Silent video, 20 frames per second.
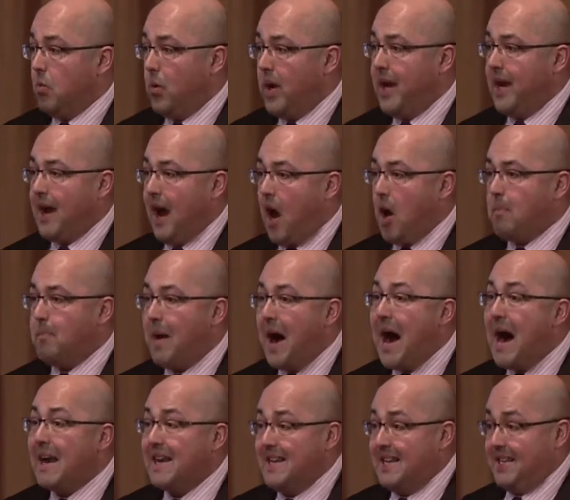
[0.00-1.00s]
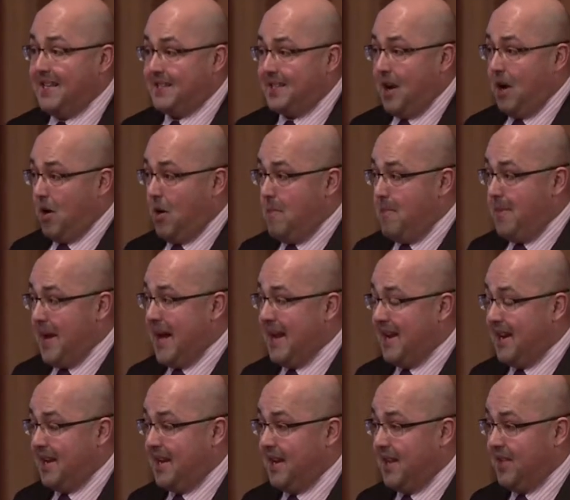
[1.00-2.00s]
Our bodies are
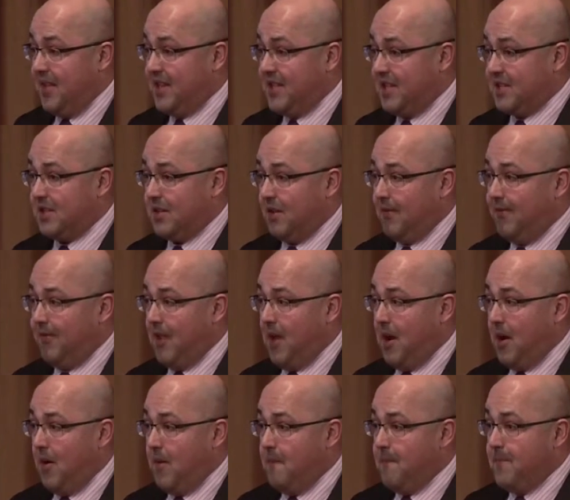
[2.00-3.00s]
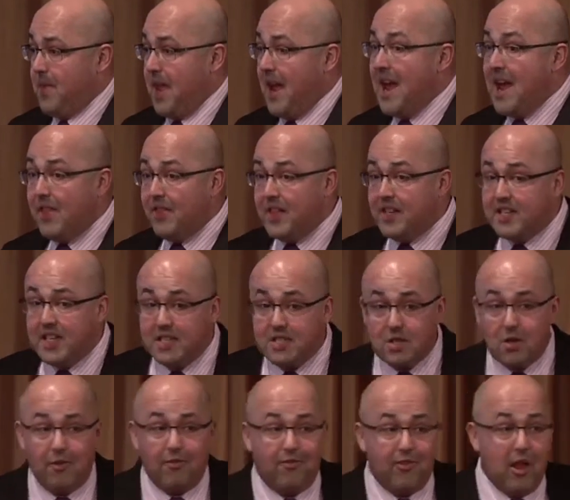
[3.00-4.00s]
embedded in the digital flow. And the
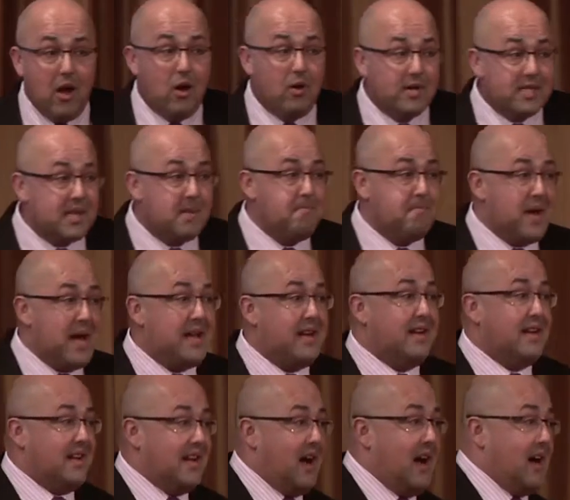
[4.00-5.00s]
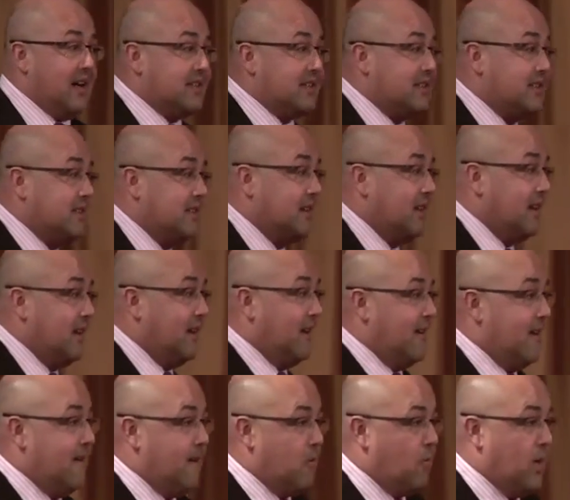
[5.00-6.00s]
digital flow is embedded in us.
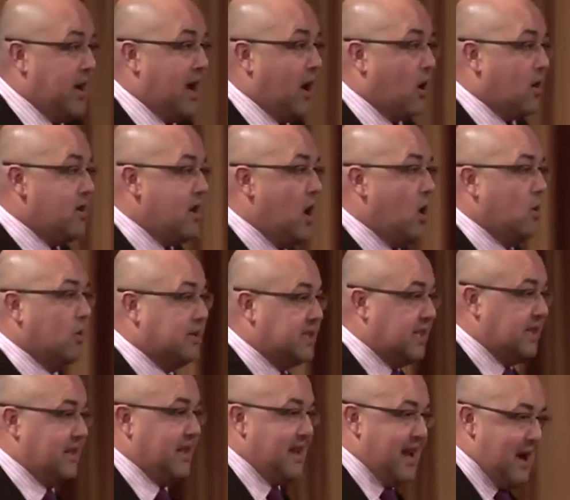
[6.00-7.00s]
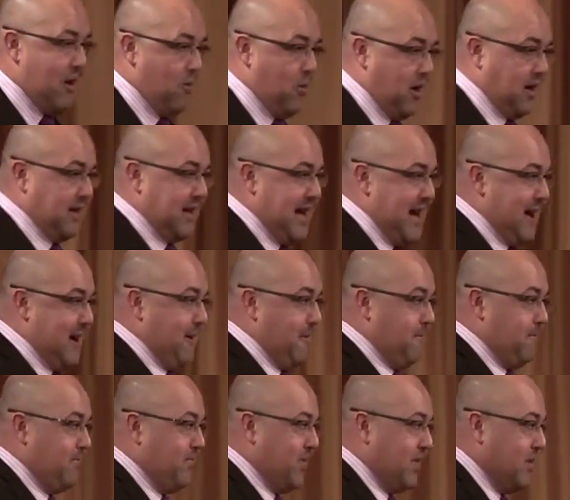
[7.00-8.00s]
We are nodes in the network now.
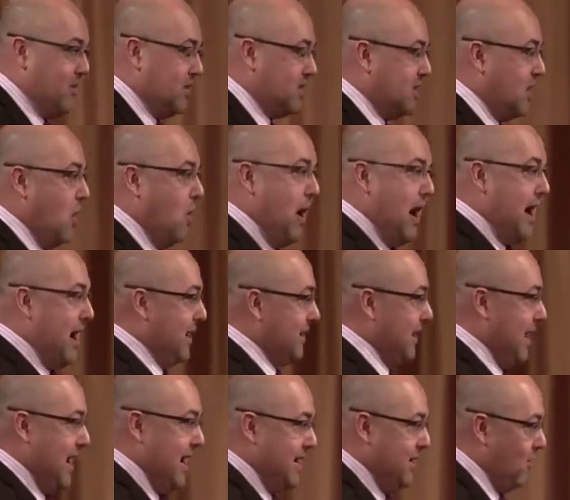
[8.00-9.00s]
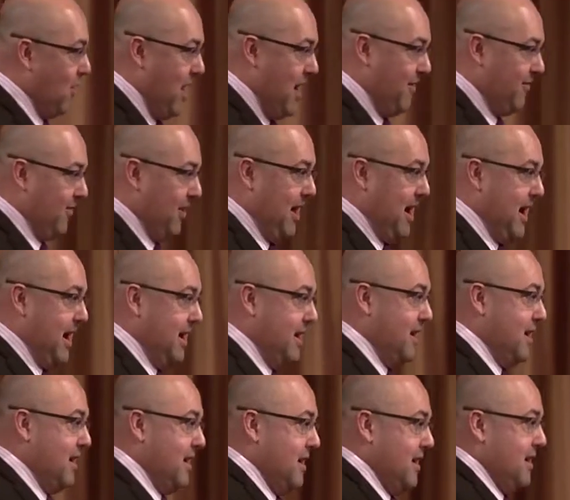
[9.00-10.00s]
There is no online or offline.